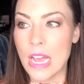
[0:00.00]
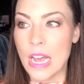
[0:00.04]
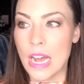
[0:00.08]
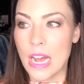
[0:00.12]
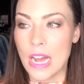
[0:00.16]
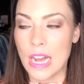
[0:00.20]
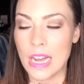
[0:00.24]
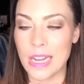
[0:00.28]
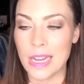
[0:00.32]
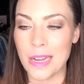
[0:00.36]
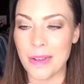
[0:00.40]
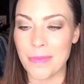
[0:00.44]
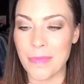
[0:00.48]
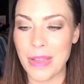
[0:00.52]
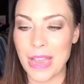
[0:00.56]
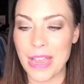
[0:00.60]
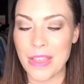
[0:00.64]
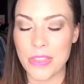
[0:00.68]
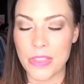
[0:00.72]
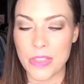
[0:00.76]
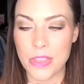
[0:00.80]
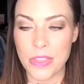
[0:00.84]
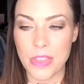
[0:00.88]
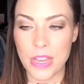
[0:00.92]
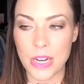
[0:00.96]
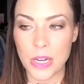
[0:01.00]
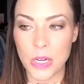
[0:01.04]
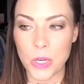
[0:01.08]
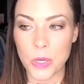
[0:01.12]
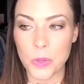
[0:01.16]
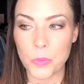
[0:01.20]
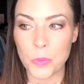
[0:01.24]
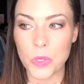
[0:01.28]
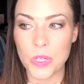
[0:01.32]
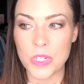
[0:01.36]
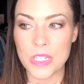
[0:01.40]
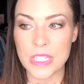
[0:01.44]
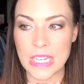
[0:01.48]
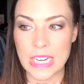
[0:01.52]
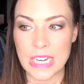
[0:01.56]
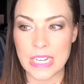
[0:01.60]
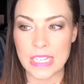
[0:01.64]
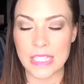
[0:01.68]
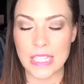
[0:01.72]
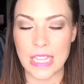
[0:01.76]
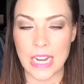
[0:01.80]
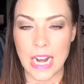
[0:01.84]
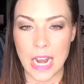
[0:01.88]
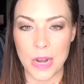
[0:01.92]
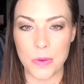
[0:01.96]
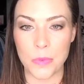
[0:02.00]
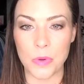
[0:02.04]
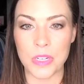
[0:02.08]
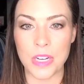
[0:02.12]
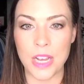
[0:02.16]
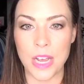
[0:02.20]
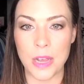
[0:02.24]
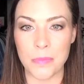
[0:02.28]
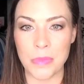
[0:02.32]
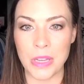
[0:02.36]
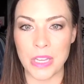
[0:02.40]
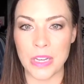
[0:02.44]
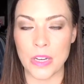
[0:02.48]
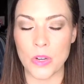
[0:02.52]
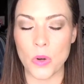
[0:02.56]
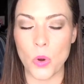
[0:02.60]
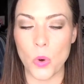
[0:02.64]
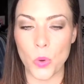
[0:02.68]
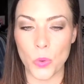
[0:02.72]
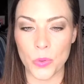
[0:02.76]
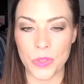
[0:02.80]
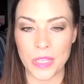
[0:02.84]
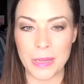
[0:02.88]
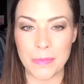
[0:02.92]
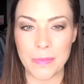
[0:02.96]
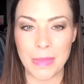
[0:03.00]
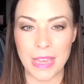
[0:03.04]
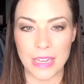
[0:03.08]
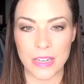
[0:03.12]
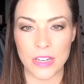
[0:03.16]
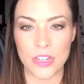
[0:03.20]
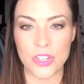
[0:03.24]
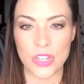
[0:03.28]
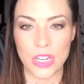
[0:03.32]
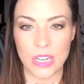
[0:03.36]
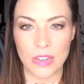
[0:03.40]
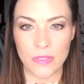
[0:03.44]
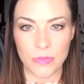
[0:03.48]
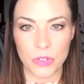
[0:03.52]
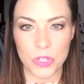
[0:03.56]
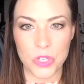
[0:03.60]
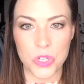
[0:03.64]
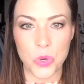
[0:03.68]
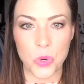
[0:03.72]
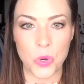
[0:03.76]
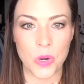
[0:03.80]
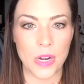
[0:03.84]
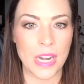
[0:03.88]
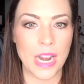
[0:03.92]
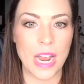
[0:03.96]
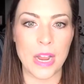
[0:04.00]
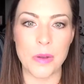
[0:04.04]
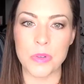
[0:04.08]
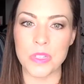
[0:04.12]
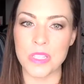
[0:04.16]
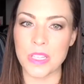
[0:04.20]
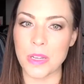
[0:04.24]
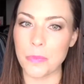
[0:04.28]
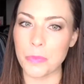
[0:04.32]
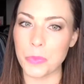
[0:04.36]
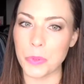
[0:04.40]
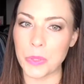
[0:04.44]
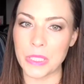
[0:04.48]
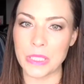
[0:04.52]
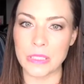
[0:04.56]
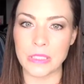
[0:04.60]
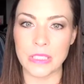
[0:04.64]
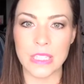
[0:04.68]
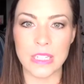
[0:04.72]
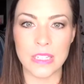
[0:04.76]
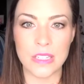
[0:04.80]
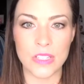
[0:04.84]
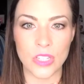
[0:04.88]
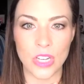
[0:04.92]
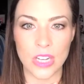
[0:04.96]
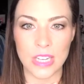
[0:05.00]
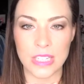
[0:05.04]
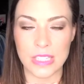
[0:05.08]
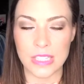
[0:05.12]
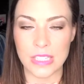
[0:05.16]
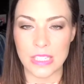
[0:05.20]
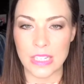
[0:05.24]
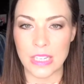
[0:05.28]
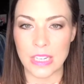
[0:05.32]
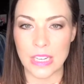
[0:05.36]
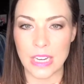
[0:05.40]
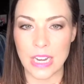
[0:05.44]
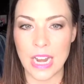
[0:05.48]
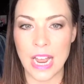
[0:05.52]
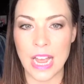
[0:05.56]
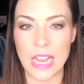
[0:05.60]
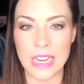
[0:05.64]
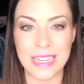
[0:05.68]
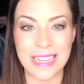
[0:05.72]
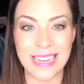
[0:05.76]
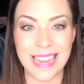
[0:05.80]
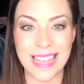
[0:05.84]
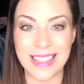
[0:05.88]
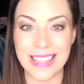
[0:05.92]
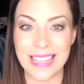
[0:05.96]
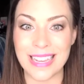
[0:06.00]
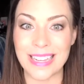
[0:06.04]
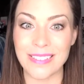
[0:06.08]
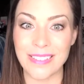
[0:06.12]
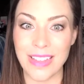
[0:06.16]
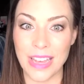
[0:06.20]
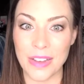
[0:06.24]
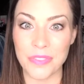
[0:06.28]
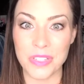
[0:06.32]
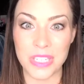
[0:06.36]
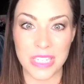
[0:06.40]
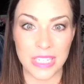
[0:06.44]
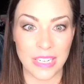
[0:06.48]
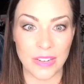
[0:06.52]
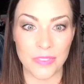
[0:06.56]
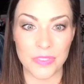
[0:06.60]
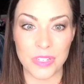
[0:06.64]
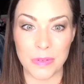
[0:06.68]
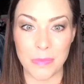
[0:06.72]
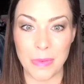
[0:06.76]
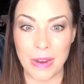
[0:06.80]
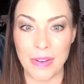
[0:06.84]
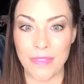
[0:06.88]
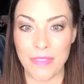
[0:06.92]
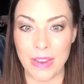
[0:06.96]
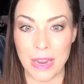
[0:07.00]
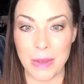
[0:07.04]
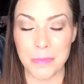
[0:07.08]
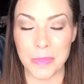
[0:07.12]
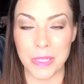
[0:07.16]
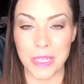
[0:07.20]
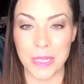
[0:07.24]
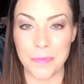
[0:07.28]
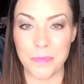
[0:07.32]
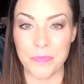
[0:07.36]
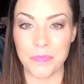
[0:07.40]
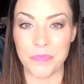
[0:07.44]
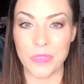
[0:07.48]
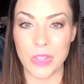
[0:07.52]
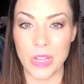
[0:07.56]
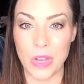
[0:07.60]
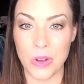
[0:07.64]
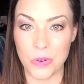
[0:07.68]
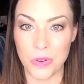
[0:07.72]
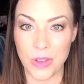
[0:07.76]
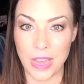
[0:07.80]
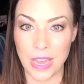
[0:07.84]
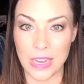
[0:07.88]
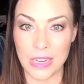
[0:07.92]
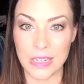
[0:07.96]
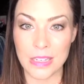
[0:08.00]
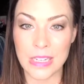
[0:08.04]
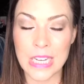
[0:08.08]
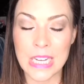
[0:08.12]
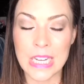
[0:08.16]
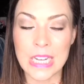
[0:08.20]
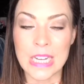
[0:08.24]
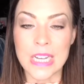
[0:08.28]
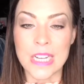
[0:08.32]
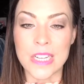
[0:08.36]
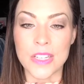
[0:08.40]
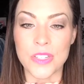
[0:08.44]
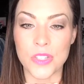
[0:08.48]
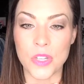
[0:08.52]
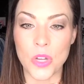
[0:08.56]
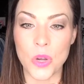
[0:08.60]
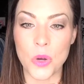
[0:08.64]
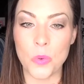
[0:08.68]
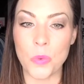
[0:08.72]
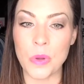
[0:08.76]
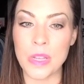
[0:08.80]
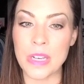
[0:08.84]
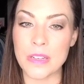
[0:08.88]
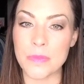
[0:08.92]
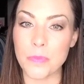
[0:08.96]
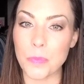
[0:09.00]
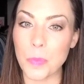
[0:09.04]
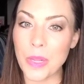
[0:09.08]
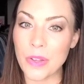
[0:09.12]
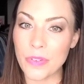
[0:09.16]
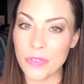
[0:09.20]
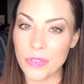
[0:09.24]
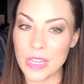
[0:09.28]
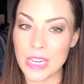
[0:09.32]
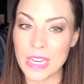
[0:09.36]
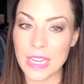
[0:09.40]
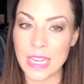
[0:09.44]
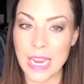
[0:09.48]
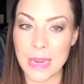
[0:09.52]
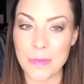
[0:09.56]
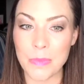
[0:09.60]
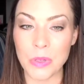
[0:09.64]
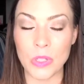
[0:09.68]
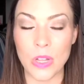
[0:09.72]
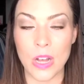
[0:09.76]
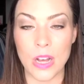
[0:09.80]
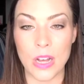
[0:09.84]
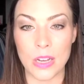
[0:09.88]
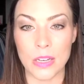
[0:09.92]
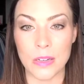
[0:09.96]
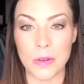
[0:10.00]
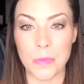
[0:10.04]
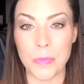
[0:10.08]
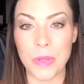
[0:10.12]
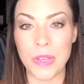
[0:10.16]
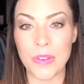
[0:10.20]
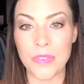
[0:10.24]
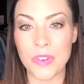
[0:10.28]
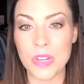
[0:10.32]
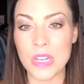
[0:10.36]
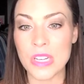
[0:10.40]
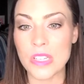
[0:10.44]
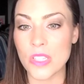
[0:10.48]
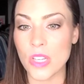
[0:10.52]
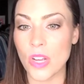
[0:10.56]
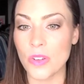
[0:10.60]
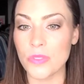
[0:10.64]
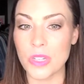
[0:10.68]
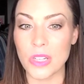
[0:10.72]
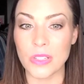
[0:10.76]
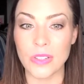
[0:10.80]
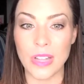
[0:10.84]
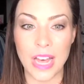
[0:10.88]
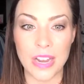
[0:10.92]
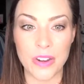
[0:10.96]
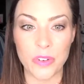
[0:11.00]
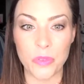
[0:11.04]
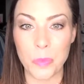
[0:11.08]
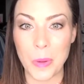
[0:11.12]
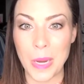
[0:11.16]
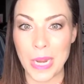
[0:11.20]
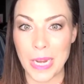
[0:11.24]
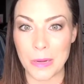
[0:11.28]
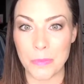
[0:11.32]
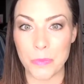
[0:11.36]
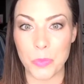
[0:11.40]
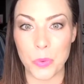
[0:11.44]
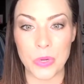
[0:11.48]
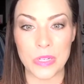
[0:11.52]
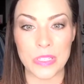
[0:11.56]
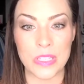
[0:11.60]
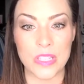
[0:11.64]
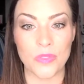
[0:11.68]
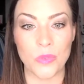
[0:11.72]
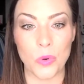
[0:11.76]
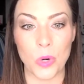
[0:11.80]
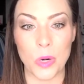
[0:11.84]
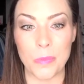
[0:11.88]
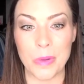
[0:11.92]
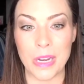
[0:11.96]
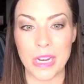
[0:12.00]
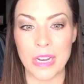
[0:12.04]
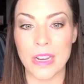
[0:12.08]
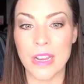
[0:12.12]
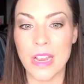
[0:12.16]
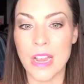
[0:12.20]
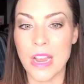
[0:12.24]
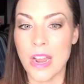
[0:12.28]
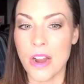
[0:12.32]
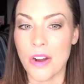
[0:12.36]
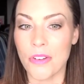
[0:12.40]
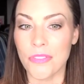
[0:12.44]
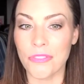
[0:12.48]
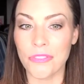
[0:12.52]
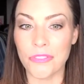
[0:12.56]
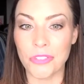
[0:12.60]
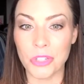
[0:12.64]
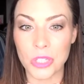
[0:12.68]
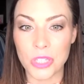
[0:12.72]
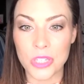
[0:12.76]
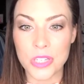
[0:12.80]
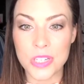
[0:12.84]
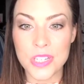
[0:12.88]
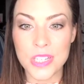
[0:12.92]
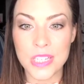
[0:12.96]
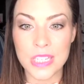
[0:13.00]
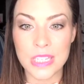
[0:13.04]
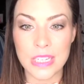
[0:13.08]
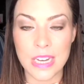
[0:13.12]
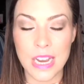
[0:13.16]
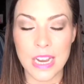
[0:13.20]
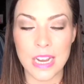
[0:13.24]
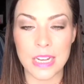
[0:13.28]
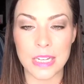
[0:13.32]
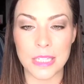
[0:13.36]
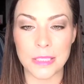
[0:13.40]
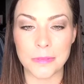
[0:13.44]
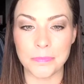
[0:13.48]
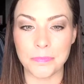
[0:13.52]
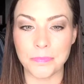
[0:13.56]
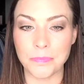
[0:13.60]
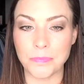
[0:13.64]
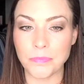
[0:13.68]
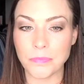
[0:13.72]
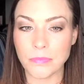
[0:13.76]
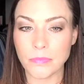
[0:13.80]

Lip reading: And there were days that I would come in and only manage inventory. I was completely exhausted and had nothing left to give to my family. Okay. So when Piphany came along, Piphany solved a lot of pain points for me. First, I